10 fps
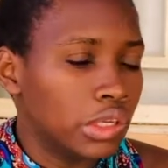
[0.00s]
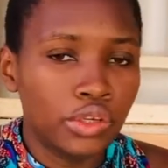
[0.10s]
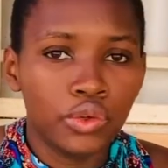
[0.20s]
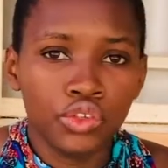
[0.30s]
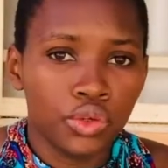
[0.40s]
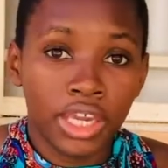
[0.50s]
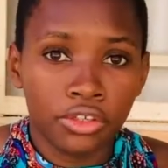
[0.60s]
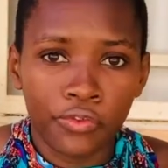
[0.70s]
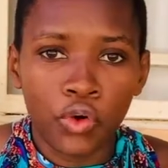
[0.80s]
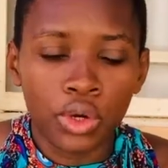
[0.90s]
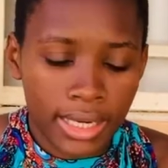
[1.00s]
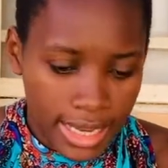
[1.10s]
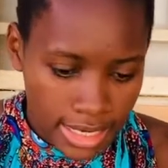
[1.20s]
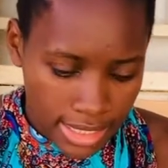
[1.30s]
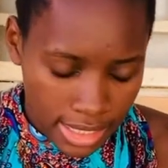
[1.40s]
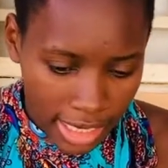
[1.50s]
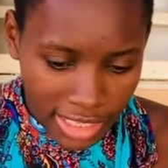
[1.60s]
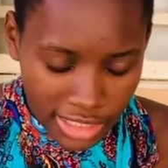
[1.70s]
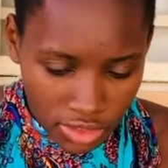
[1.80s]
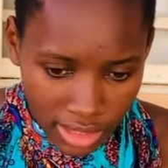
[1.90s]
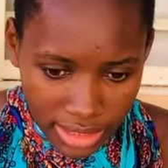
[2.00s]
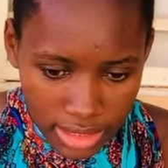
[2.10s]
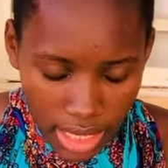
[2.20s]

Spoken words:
get your phone and calculate